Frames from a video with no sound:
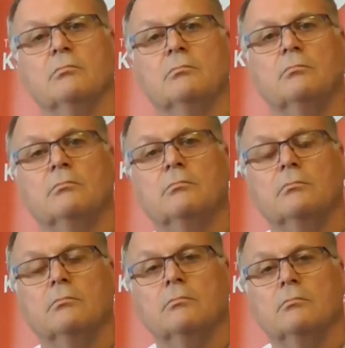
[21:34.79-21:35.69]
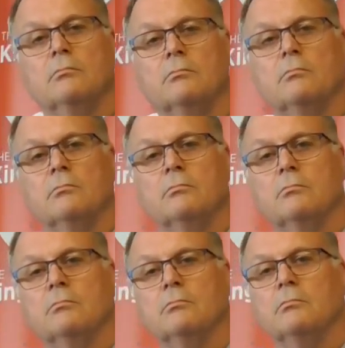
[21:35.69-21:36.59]

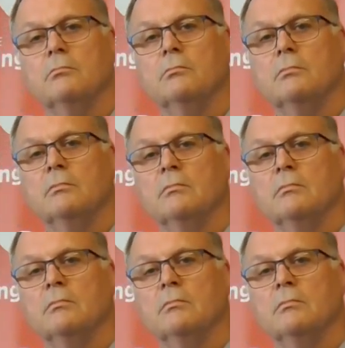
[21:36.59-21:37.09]
Nothing is said.